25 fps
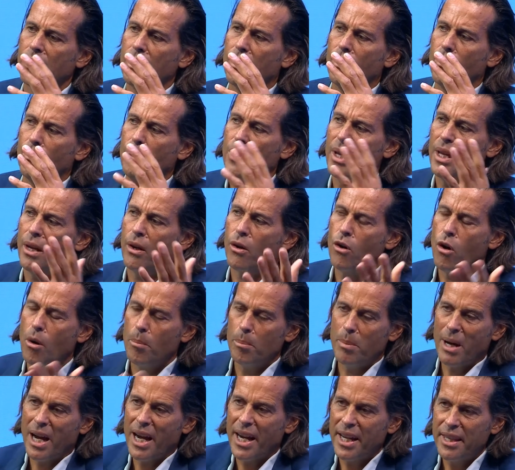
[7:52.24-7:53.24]
We
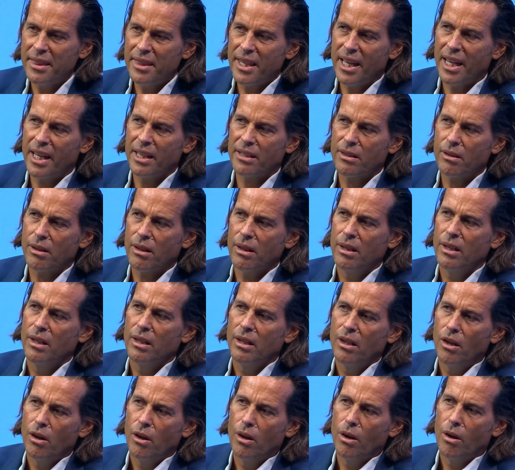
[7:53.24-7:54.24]
combine that
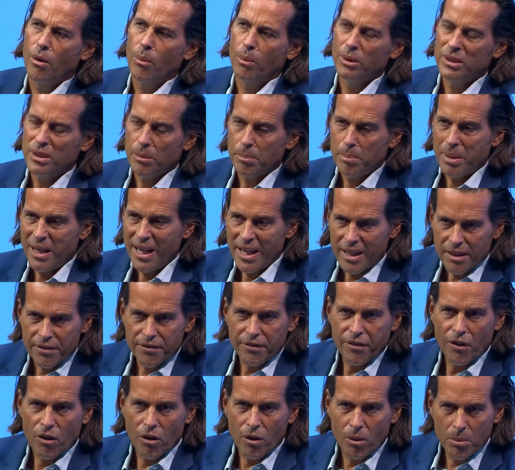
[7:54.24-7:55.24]
with a
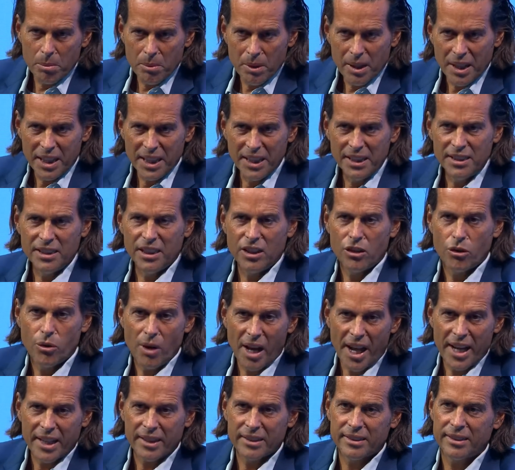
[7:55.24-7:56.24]
platform, easy to
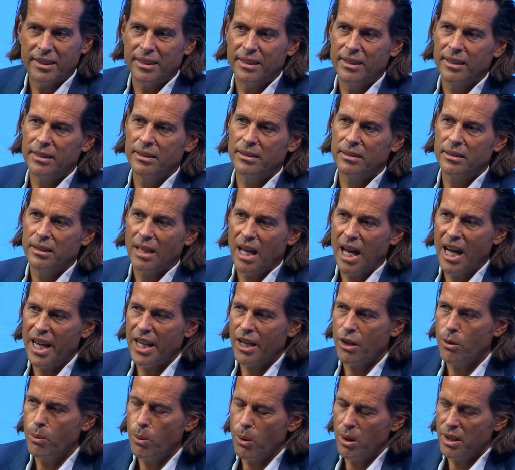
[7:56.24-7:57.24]
access, high
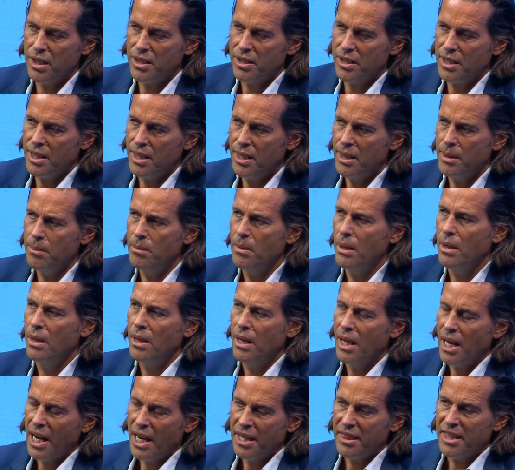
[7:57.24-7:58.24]
quality,
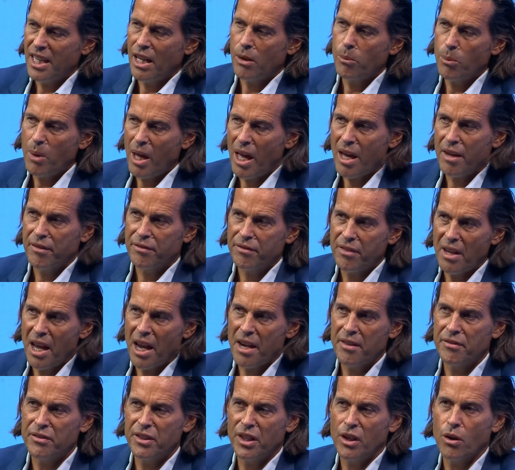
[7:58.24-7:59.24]
and then we have
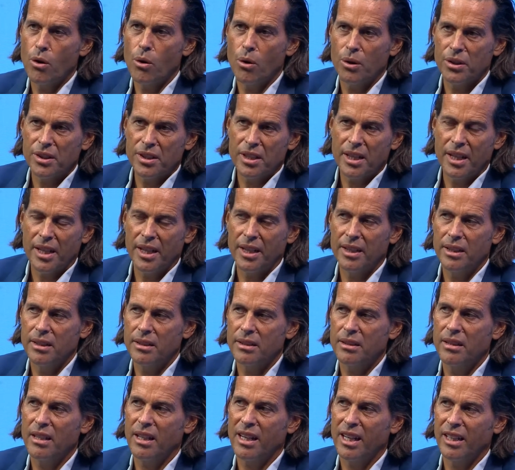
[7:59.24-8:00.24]
every content
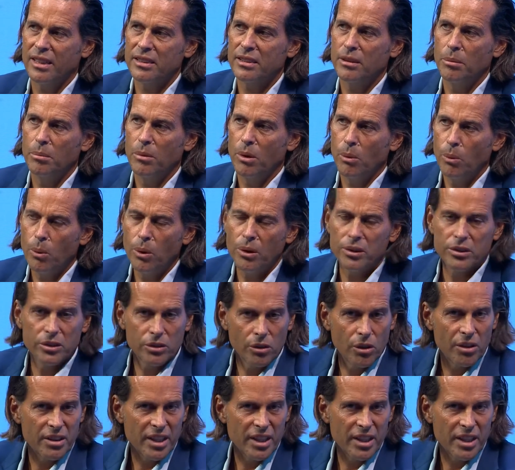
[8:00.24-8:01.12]
the customer wants on